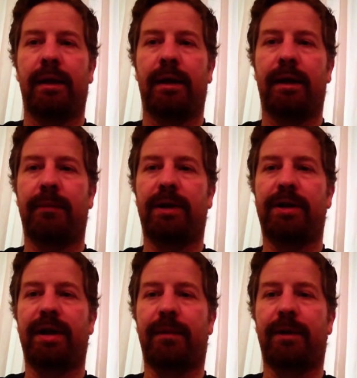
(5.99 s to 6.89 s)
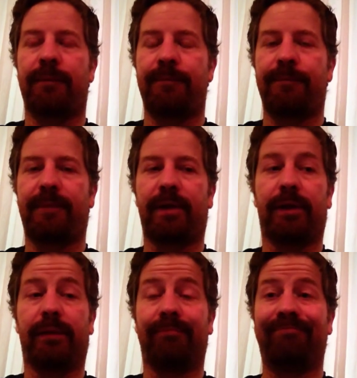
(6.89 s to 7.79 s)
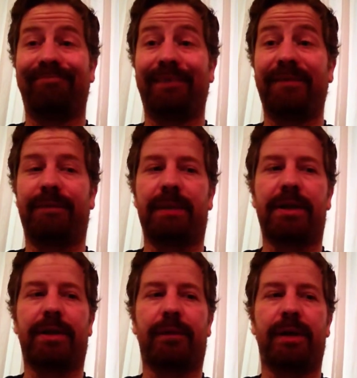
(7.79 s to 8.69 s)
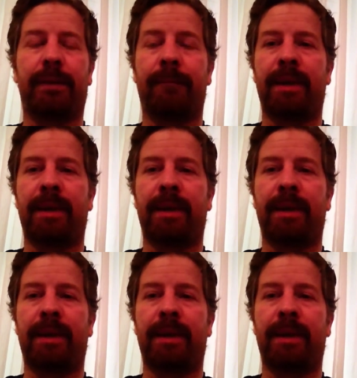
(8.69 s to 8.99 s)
airbrush demo, or informational one.